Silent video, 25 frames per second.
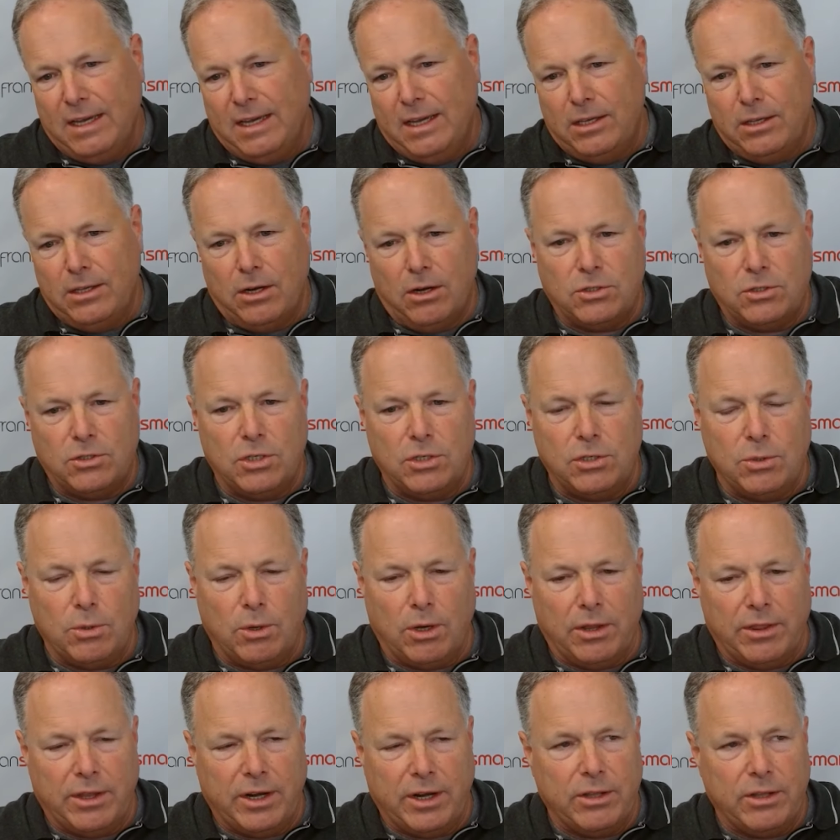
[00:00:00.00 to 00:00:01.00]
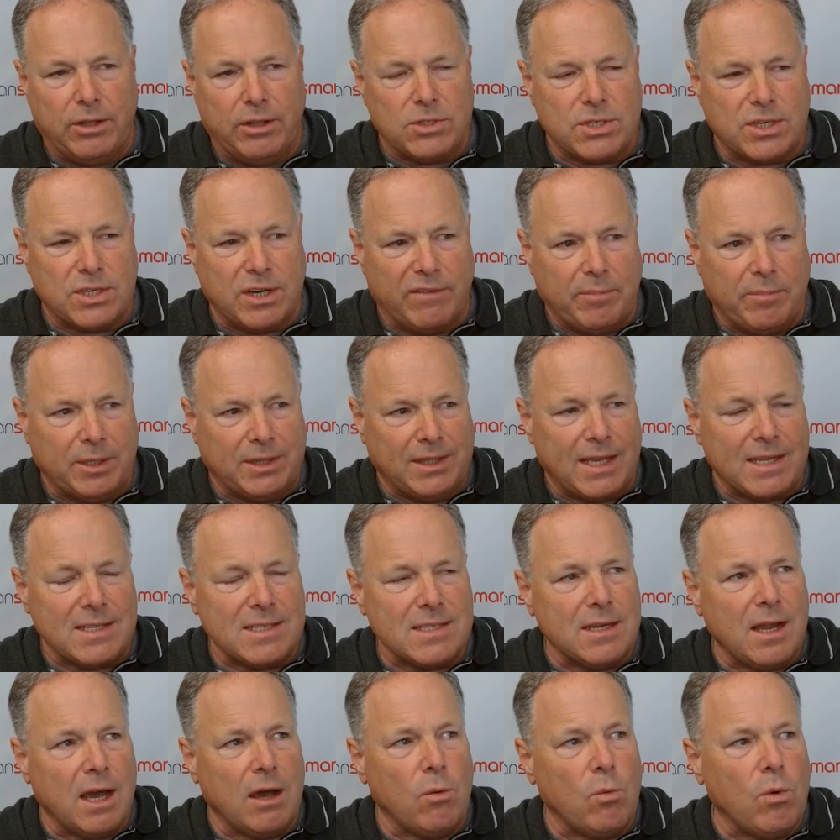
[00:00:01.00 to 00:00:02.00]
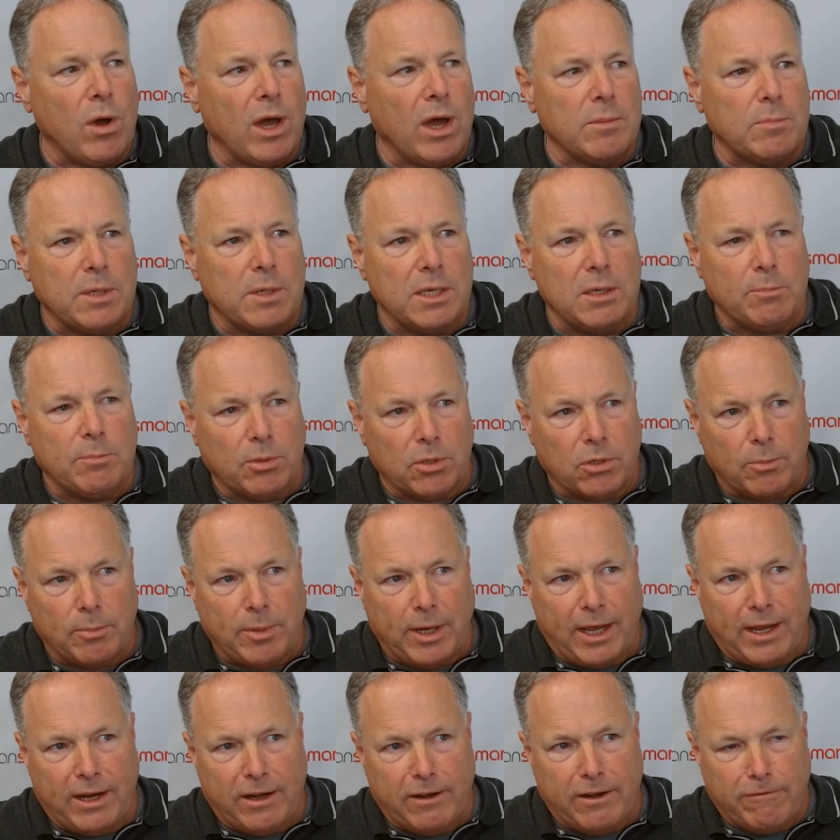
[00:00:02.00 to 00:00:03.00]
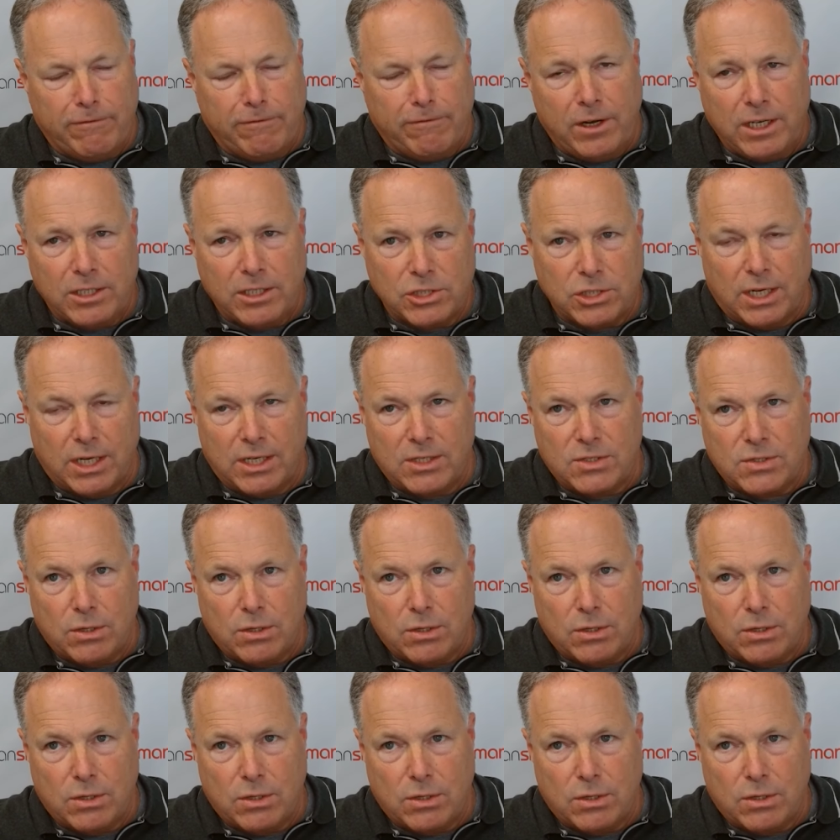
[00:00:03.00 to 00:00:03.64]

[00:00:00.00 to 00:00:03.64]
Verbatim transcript: you know, to do all that other stuff, but that's not why people are buying a franchise.